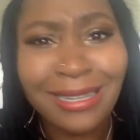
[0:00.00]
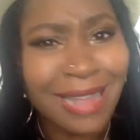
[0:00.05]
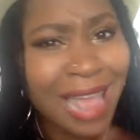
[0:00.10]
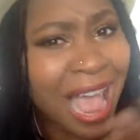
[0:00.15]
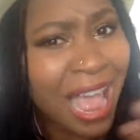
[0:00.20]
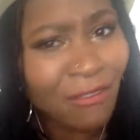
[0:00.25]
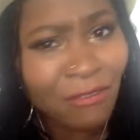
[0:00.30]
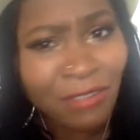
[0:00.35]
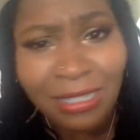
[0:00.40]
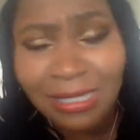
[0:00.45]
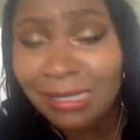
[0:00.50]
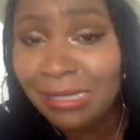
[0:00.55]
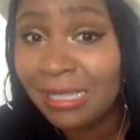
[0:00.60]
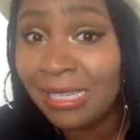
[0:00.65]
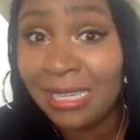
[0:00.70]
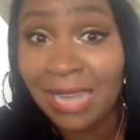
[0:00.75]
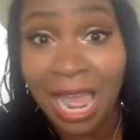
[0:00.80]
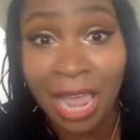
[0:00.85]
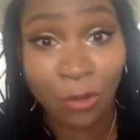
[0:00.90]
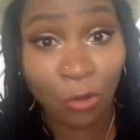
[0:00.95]

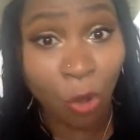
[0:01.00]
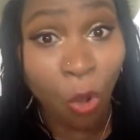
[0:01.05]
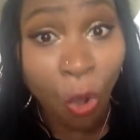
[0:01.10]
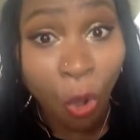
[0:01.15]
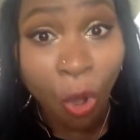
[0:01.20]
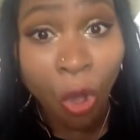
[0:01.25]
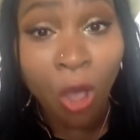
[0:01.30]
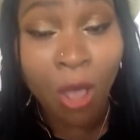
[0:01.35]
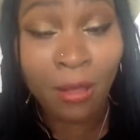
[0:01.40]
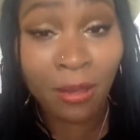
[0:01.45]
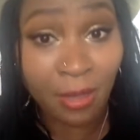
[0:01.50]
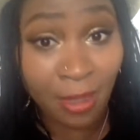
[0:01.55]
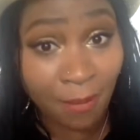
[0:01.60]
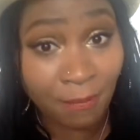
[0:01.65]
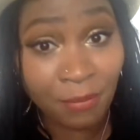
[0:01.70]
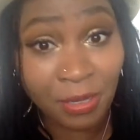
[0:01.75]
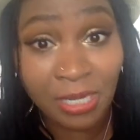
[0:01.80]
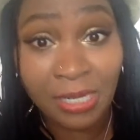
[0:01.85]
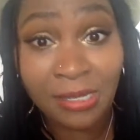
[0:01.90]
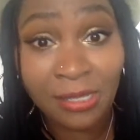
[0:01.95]
Obviously, not all
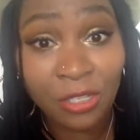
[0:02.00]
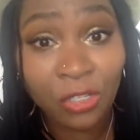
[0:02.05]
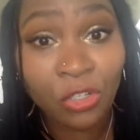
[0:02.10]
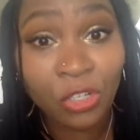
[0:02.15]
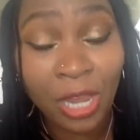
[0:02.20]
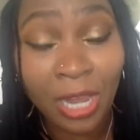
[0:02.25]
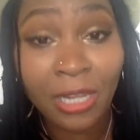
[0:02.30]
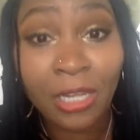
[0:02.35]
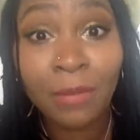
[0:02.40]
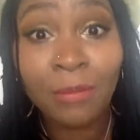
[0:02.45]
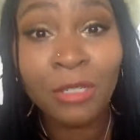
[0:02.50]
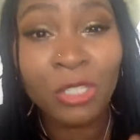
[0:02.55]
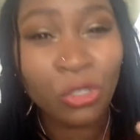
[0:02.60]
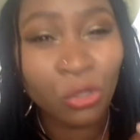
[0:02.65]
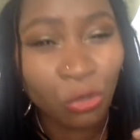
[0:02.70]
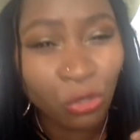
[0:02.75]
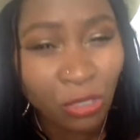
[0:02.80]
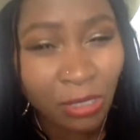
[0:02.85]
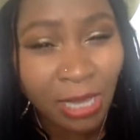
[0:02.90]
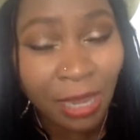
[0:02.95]
companies in China, but
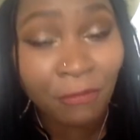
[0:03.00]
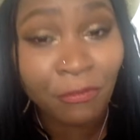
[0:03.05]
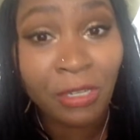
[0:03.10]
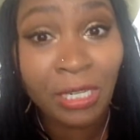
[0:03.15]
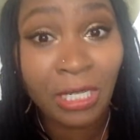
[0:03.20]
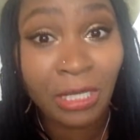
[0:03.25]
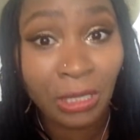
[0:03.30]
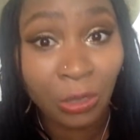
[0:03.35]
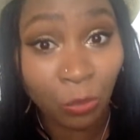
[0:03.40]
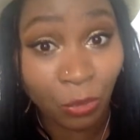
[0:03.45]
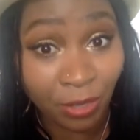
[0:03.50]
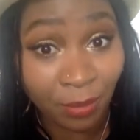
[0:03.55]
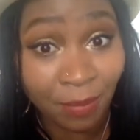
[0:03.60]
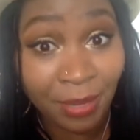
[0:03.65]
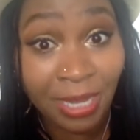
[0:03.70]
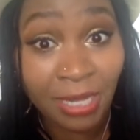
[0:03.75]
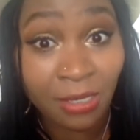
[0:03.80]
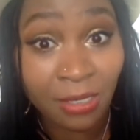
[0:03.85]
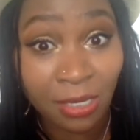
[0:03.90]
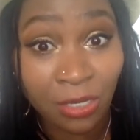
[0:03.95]
you definitely want to
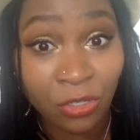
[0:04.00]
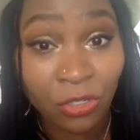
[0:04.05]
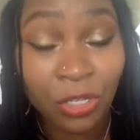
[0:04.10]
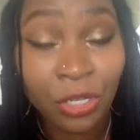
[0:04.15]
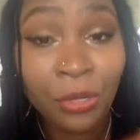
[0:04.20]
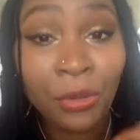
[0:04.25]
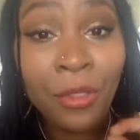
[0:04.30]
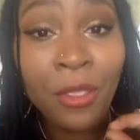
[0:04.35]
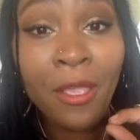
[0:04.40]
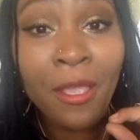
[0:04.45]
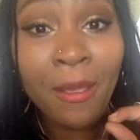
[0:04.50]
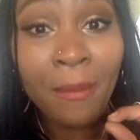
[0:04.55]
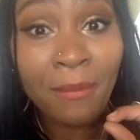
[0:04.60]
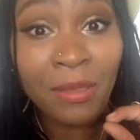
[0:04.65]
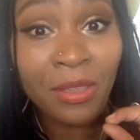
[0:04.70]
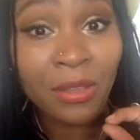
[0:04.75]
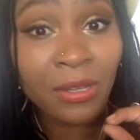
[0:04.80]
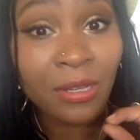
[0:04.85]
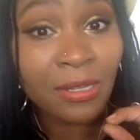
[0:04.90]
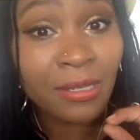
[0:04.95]
pay attention
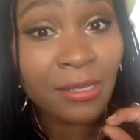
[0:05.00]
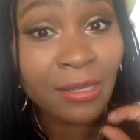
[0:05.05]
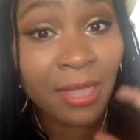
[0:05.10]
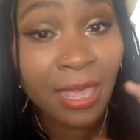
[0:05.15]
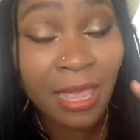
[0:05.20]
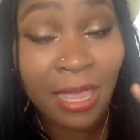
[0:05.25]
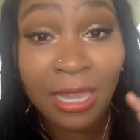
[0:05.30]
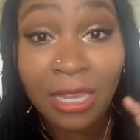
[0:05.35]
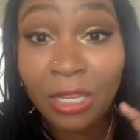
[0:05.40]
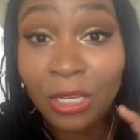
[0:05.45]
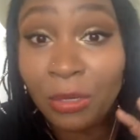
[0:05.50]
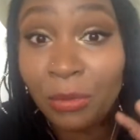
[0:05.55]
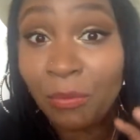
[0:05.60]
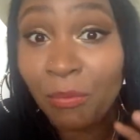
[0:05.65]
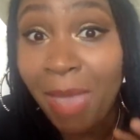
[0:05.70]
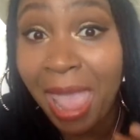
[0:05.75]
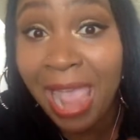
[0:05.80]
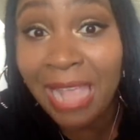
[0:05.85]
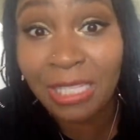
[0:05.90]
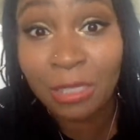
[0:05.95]
because they
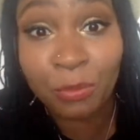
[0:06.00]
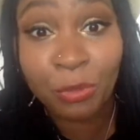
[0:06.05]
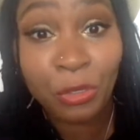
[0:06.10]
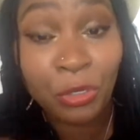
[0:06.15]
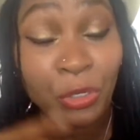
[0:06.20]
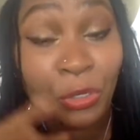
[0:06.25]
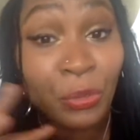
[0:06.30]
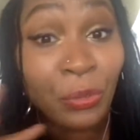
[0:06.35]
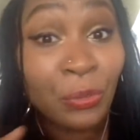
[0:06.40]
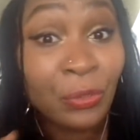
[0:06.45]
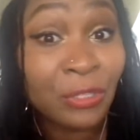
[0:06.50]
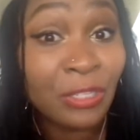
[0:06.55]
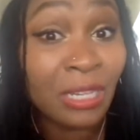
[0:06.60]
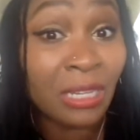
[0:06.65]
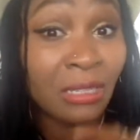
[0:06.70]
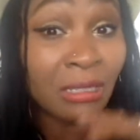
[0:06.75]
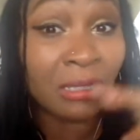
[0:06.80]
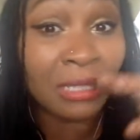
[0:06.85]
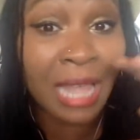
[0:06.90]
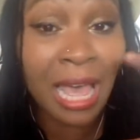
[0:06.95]
mass produce
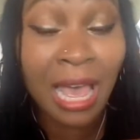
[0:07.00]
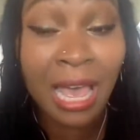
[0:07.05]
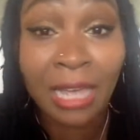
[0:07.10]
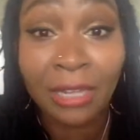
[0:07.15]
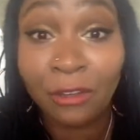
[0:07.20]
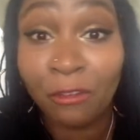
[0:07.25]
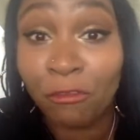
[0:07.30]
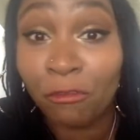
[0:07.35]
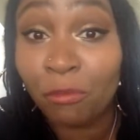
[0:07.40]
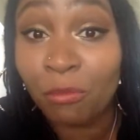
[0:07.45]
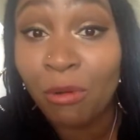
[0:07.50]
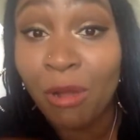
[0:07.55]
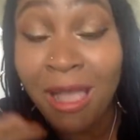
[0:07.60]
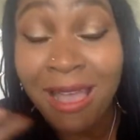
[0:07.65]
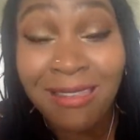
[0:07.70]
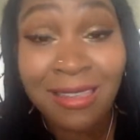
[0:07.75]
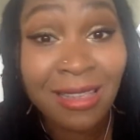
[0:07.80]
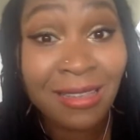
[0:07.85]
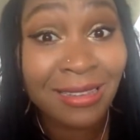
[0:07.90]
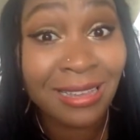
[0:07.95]
a lot of
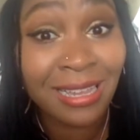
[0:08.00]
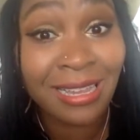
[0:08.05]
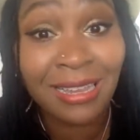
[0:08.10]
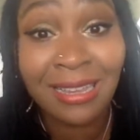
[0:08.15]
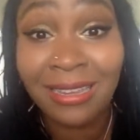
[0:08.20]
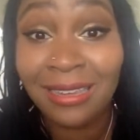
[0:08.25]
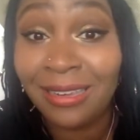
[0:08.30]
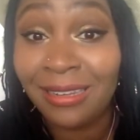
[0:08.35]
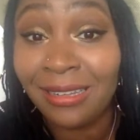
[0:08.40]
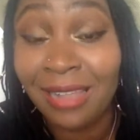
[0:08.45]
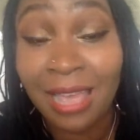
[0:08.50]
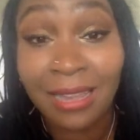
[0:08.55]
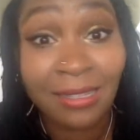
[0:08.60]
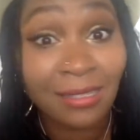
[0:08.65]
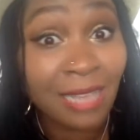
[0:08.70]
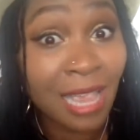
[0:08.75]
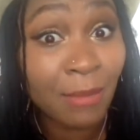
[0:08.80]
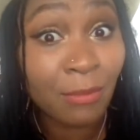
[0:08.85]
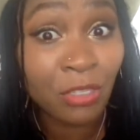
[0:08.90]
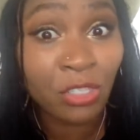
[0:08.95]
product and a lot of
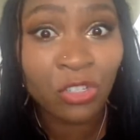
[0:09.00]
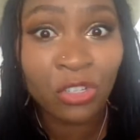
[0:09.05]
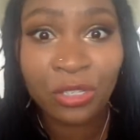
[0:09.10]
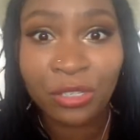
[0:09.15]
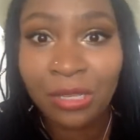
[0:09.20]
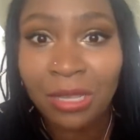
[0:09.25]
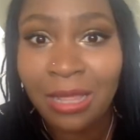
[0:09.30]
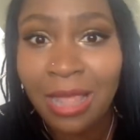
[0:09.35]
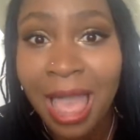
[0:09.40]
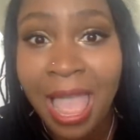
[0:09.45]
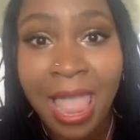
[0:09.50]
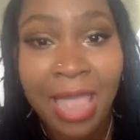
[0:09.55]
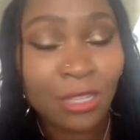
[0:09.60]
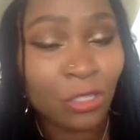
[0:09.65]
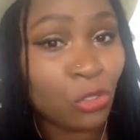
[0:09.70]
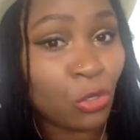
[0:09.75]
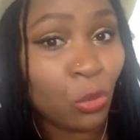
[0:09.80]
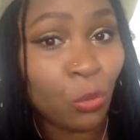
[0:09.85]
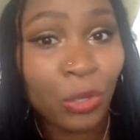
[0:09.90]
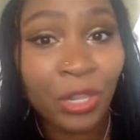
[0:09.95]
time it's just
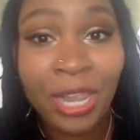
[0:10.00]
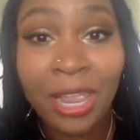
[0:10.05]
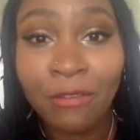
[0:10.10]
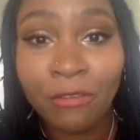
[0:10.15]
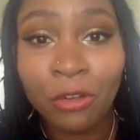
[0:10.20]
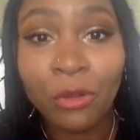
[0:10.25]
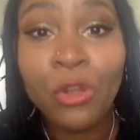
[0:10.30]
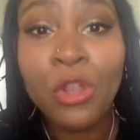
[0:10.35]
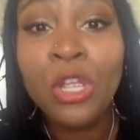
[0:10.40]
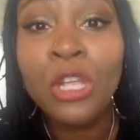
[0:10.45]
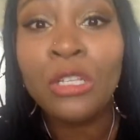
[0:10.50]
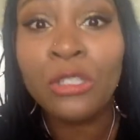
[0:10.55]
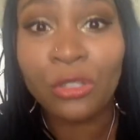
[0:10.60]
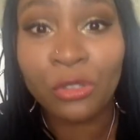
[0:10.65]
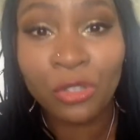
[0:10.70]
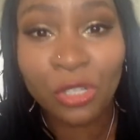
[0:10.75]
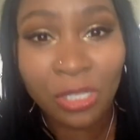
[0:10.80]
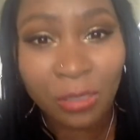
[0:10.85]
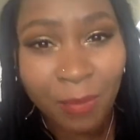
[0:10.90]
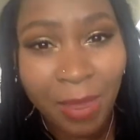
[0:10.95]
glass or whatever.
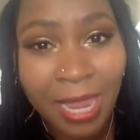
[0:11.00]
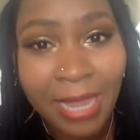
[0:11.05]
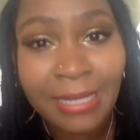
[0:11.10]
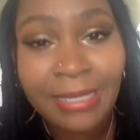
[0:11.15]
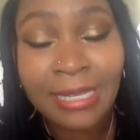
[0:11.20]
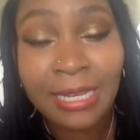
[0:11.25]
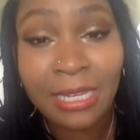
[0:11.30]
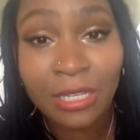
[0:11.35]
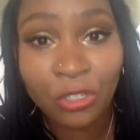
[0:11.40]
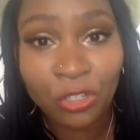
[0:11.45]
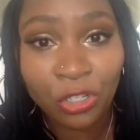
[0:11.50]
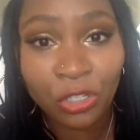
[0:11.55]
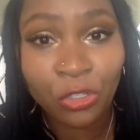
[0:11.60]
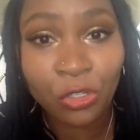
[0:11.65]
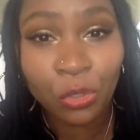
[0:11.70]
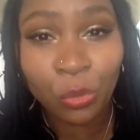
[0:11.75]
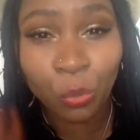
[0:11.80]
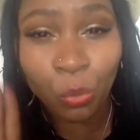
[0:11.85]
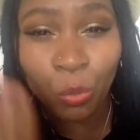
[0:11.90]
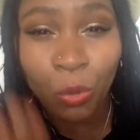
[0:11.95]
So just pay attention
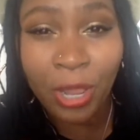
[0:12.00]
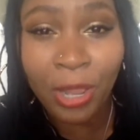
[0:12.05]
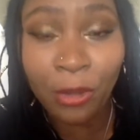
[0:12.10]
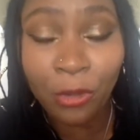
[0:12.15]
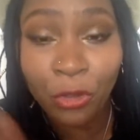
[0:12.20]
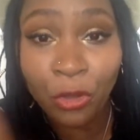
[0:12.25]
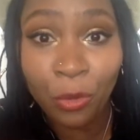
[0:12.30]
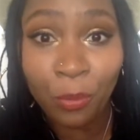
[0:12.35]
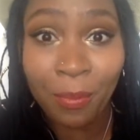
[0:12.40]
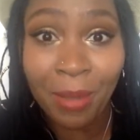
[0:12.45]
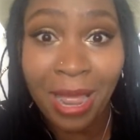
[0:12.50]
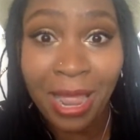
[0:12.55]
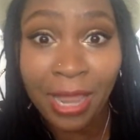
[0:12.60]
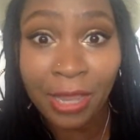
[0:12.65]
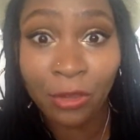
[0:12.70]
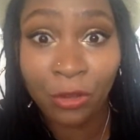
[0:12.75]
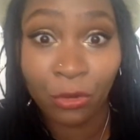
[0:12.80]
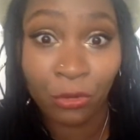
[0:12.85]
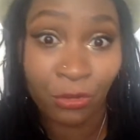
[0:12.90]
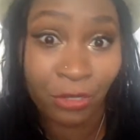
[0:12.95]
to where you're
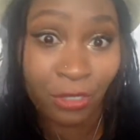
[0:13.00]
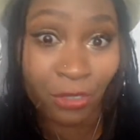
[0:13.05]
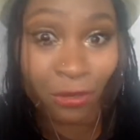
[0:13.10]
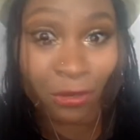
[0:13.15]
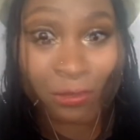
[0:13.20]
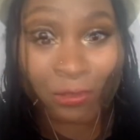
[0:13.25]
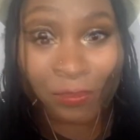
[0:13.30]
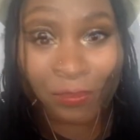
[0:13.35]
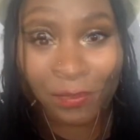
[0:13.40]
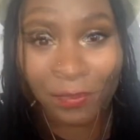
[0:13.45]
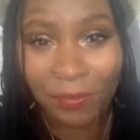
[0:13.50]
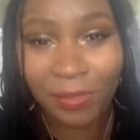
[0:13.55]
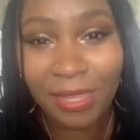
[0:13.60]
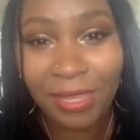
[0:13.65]
buying your crystals from.